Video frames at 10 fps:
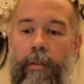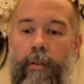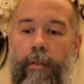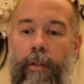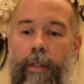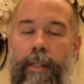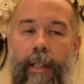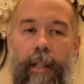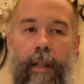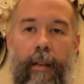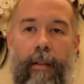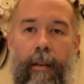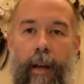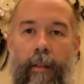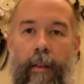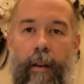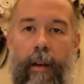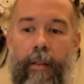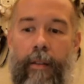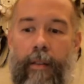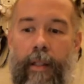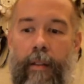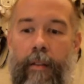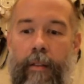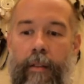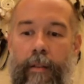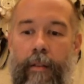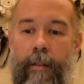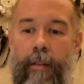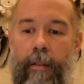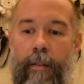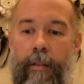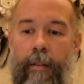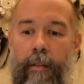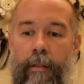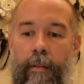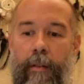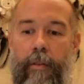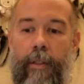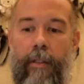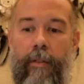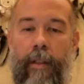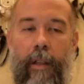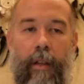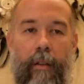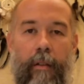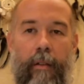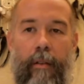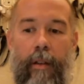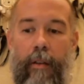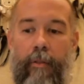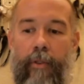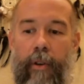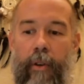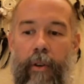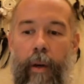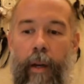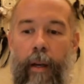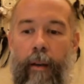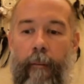the seen and the unseen, those living near and far away,